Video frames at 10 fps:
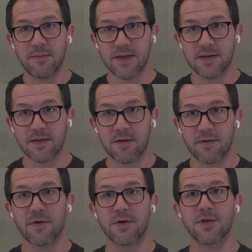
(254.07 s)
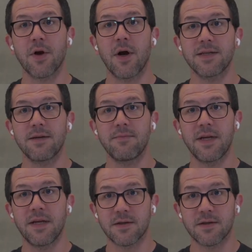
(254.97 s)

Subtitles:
This is their first content medium.